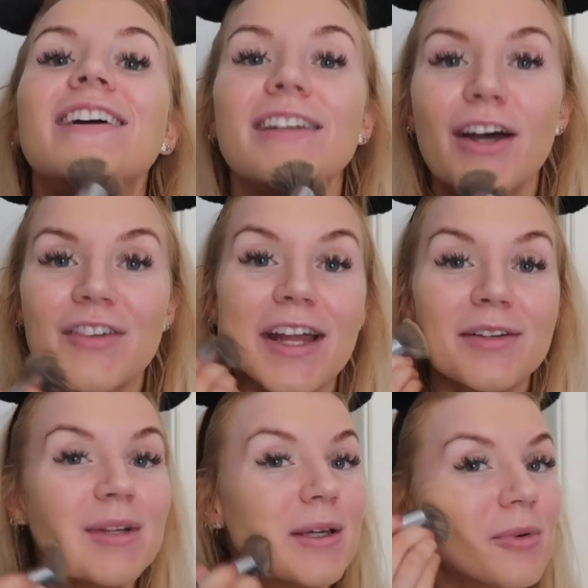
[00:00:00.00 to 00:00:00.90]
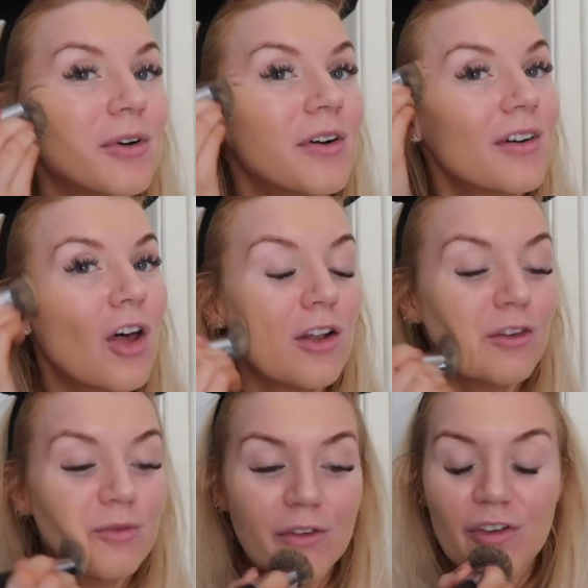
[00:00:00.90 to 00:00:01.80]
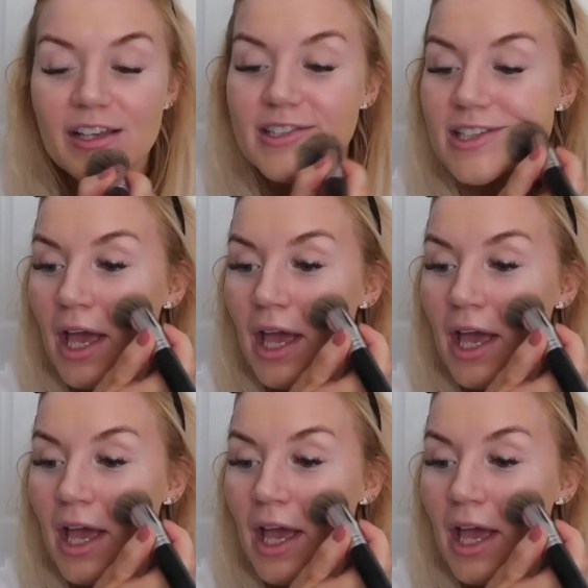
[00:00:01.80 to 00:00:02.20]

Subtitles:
Not randomly, but all over my face.